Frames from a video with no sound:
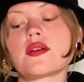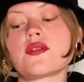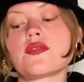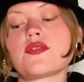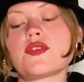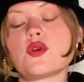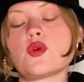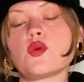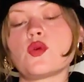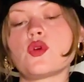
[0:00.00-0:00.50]

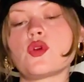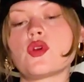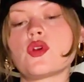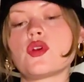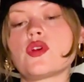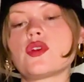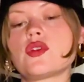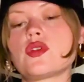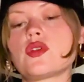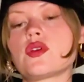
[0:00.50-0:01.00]
feel
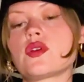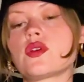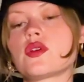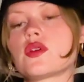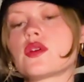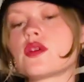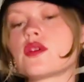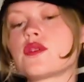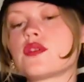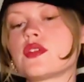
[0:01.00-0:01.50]
good
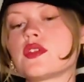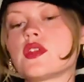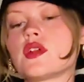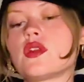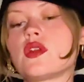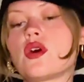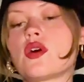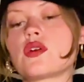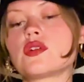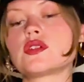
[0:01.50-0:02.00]
for the
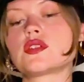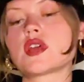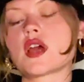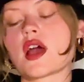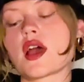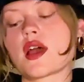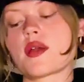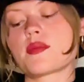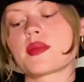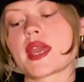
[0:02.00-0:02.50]
long
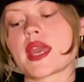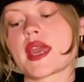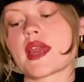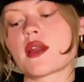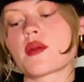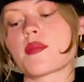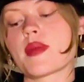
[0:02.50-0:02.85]
term, King of